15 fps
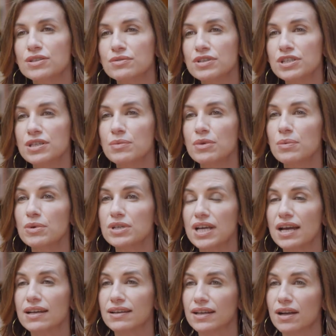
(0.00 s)
originally we would have
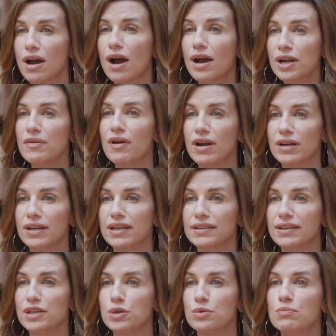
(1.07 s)
had like a hierarchy
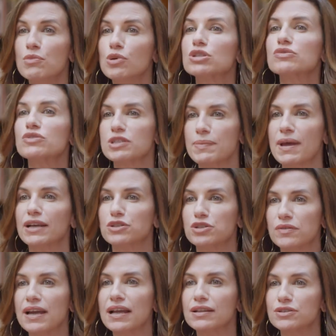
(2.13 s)
that you must respect
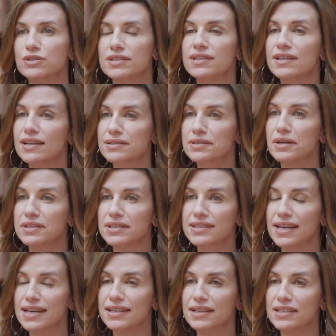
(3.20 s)
your elders, and that's not to
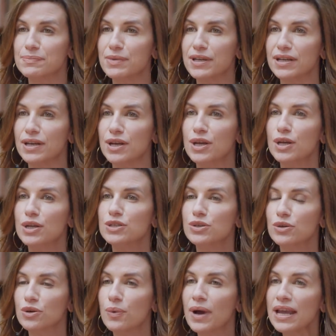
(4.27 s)
say that's been
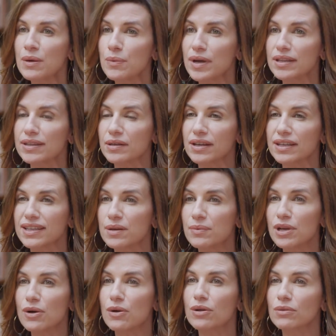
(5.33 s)
done away with. And I think
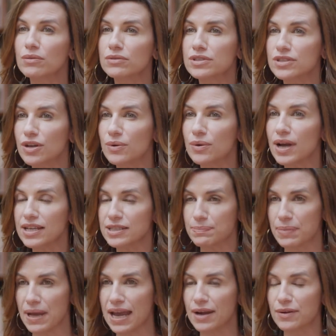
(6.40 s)
we also, as
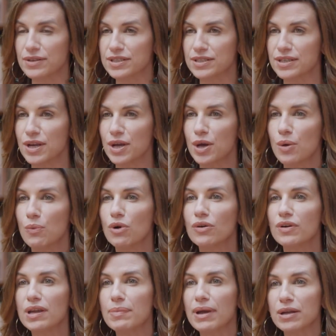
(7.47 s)
parents,
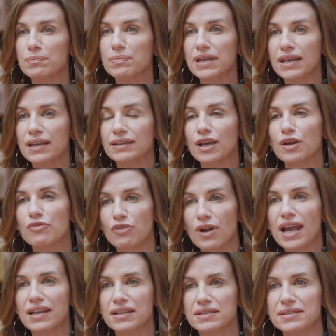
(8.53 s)
worry about being their
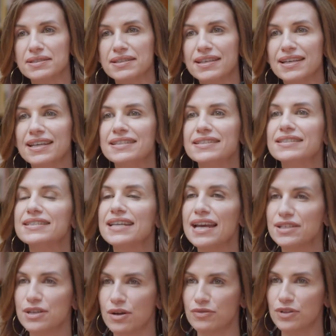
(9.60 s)
friends
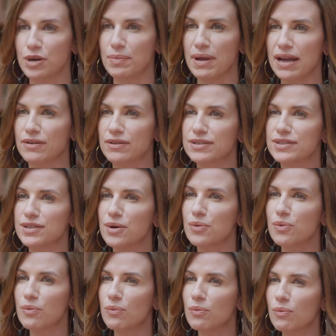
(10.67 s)
instead of their parents.
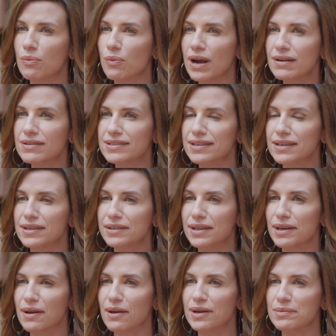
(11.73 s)
So where's
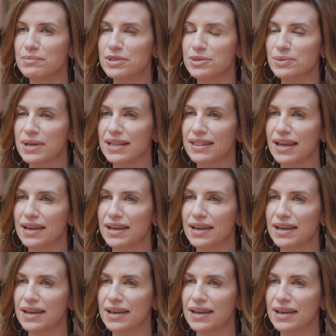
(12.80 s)
the line between that?